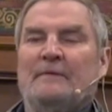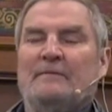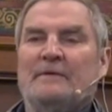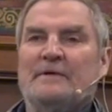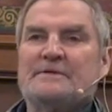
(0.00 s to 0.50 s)

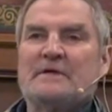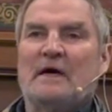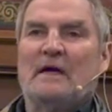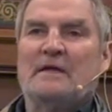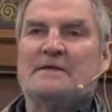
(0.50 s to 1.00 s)
of those
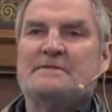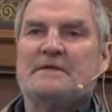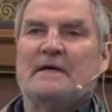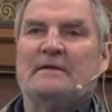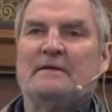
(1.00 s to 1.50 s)
colors
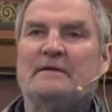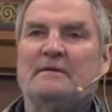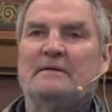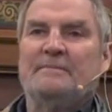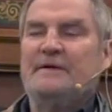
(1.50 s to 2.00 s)
that
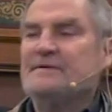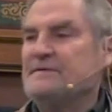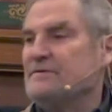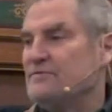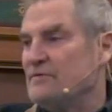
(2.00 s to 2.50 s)
appears
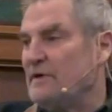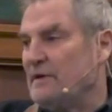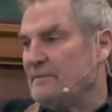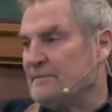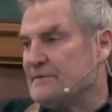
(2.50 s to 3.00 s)
in
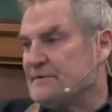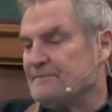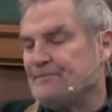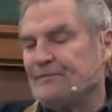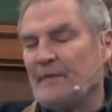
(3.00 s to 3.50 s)
dreams,
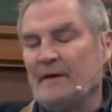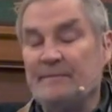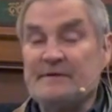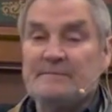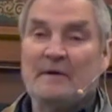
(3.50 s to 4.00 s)

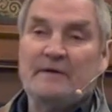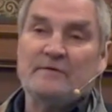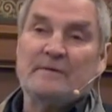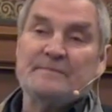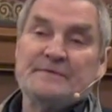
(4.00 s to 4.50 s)
appears in my
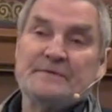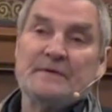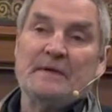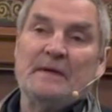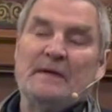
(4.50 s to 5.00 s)
dreams,
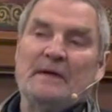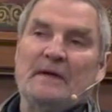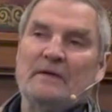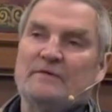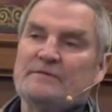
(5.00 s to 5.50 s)

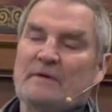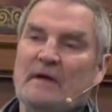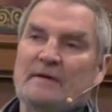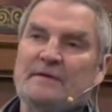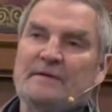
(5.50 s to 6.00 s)
and also
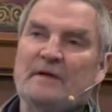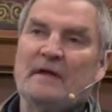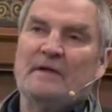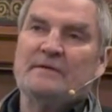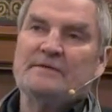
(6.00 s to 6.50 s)

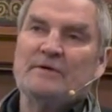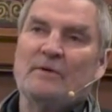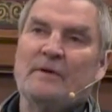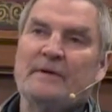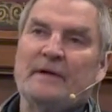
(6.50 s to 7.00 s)
and so
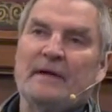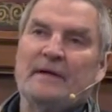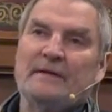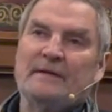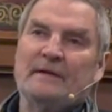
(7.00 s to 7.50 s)
on.
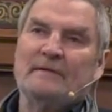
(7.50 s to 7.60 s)
And